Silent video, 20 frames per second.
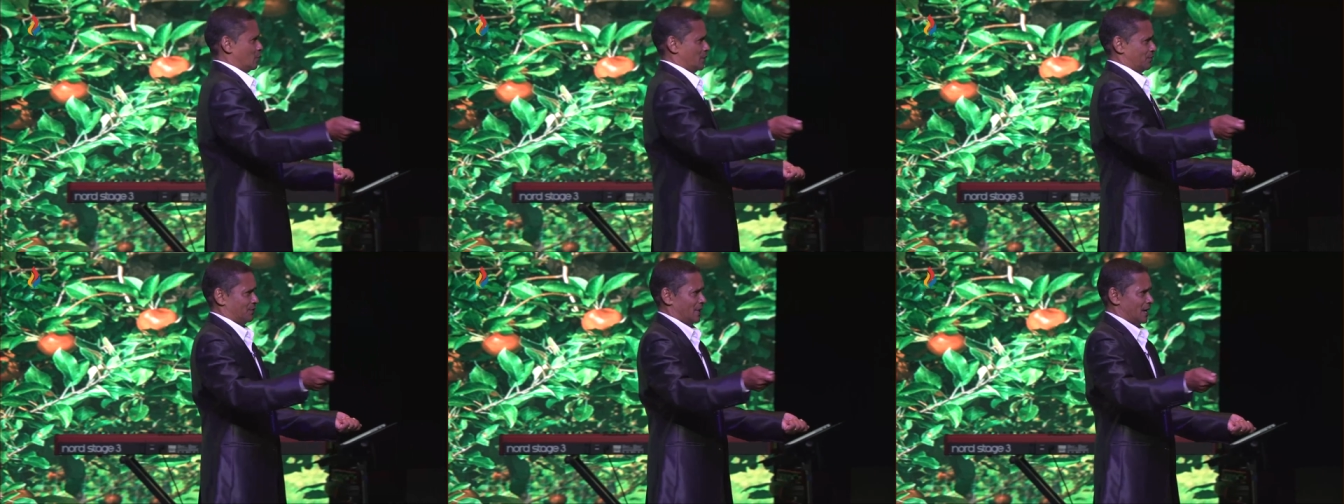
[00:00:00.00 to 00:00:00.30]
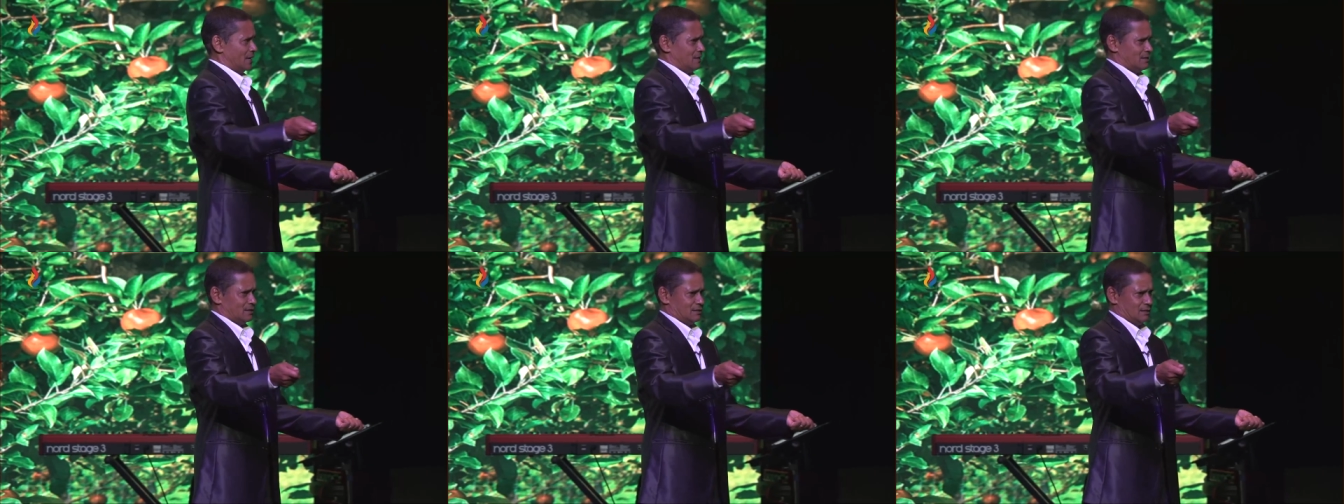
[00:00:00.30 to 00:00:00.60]
we
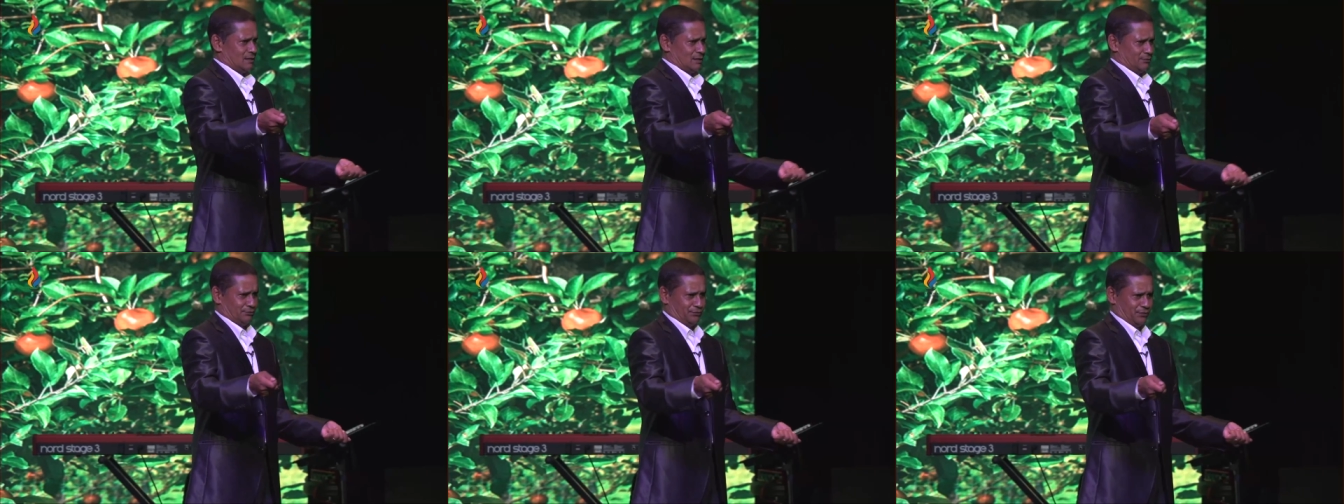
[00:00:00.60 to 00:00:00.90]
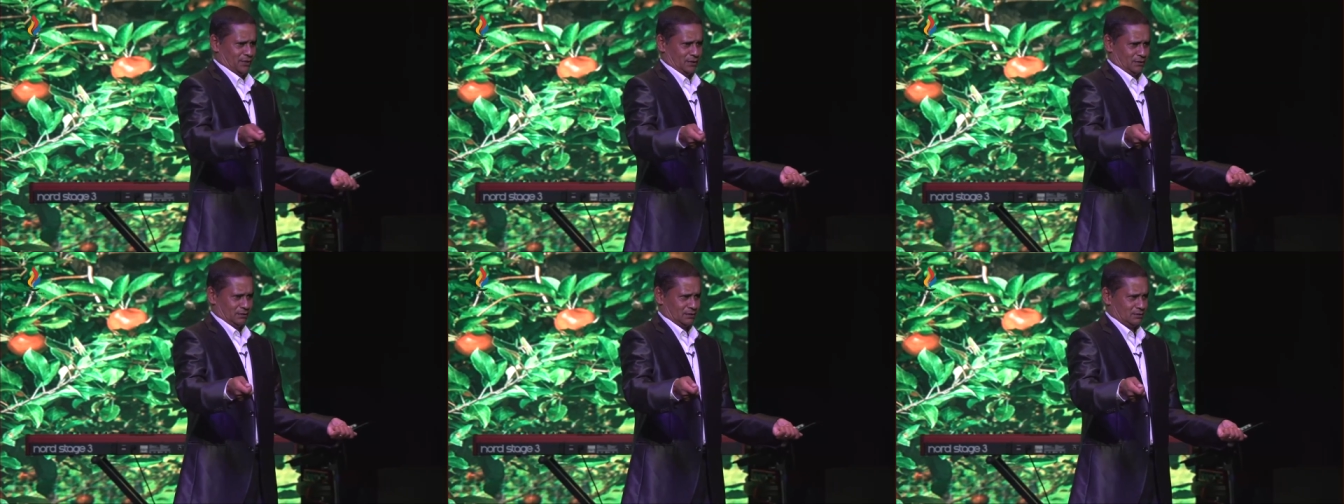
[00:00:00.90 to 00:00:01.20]
found this in the
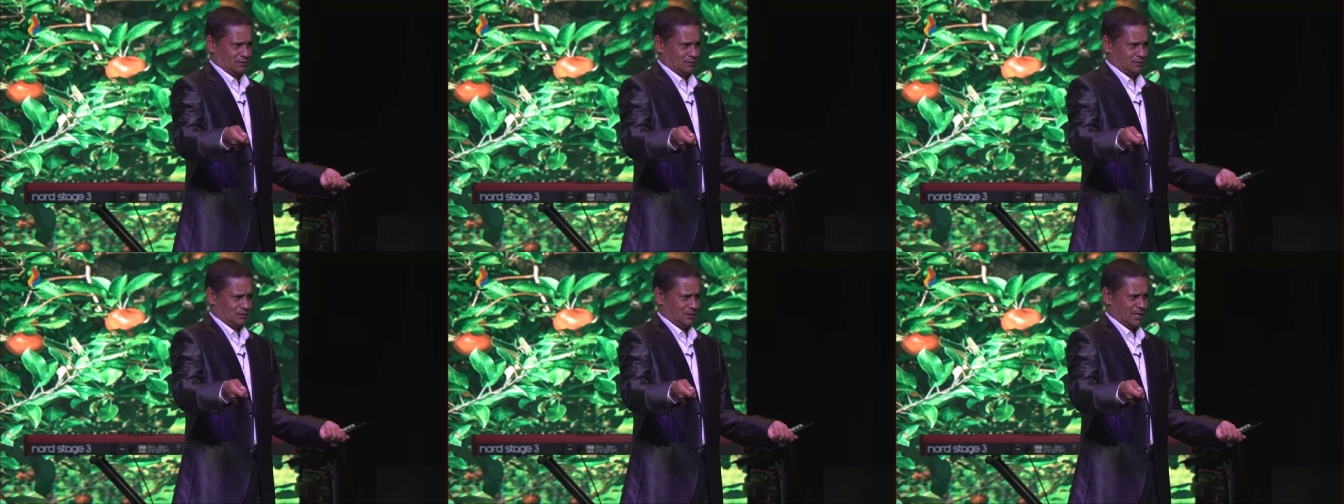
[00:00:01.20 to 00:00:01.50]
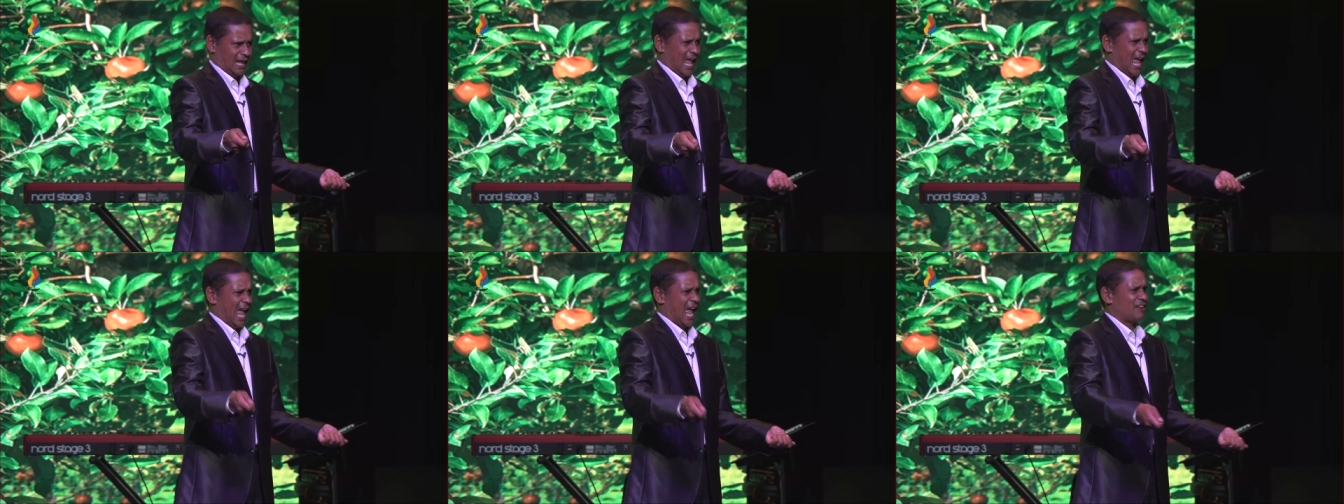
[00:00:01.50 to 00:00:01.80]
field.
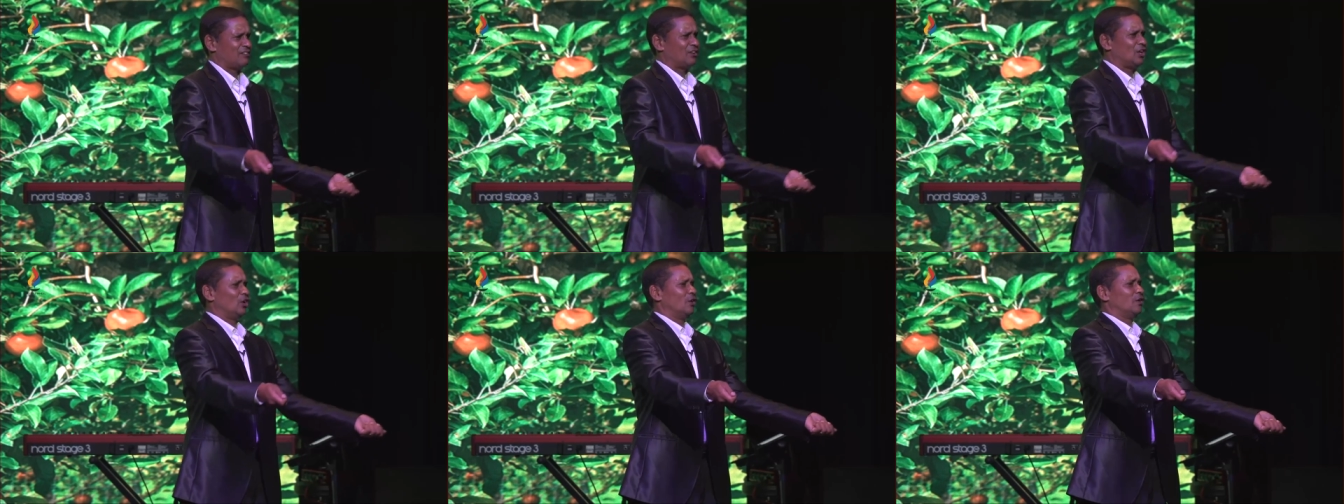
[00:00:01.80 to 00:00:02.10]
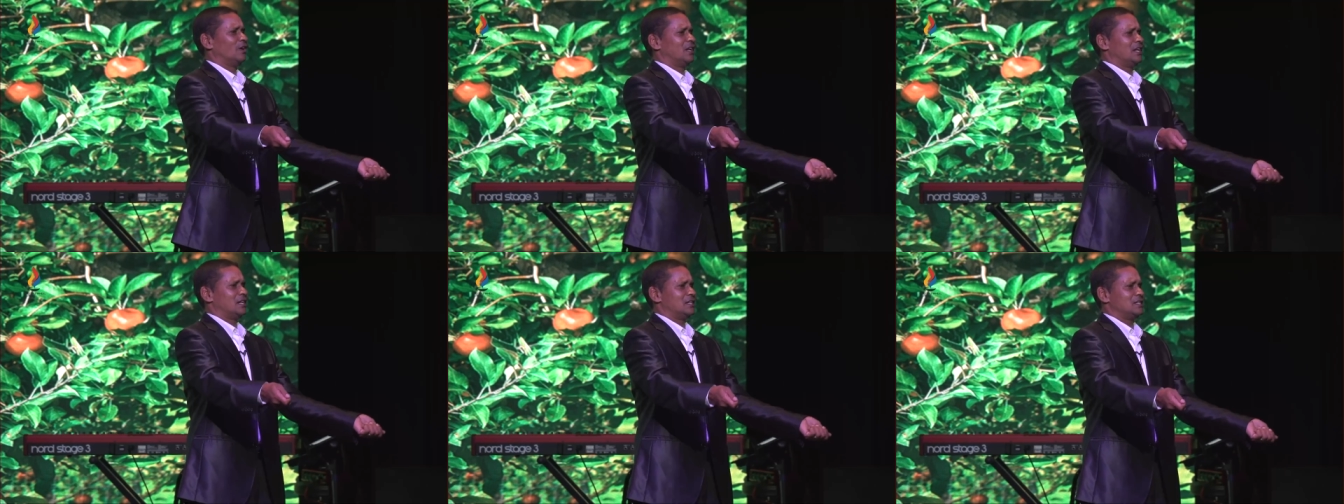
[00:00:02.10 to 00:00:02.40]
Have a look at it